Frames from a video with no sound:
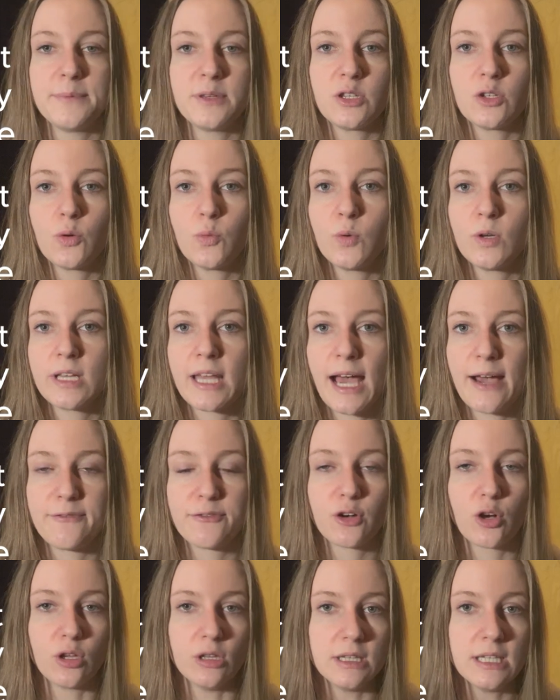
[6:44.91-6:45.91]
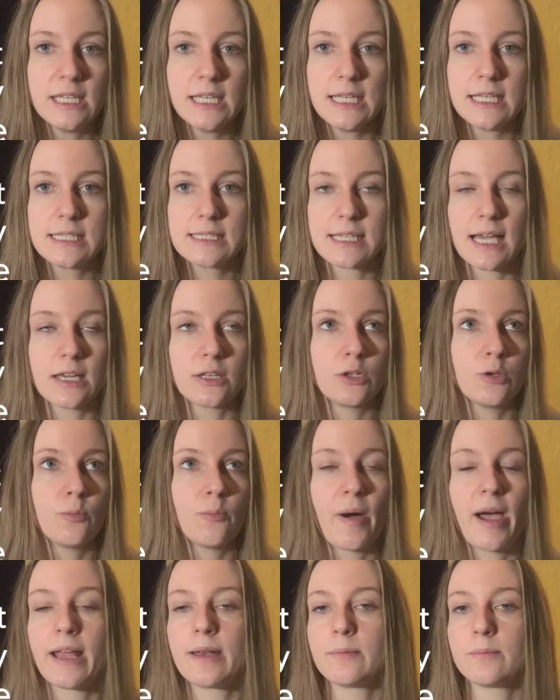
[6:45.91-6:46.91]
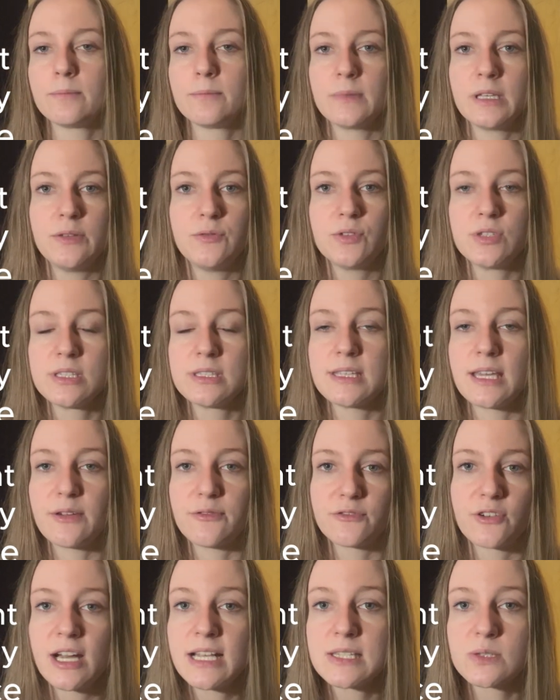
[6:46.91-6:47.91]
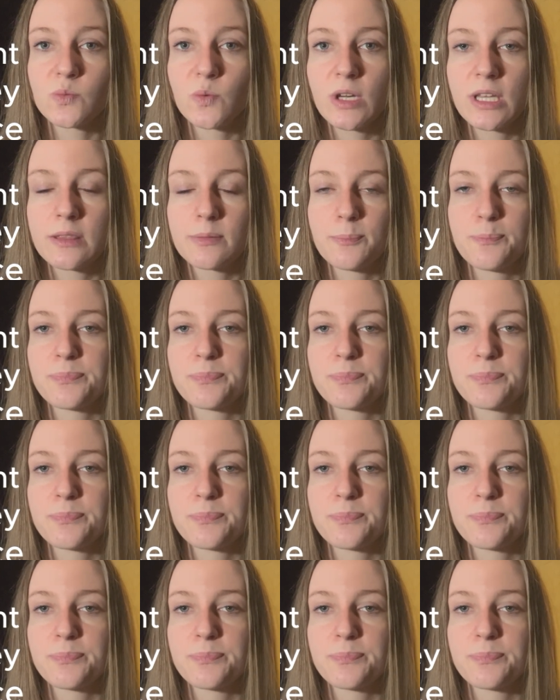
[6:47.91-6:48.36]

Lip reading: You will have colleagues that you might even stay friends with.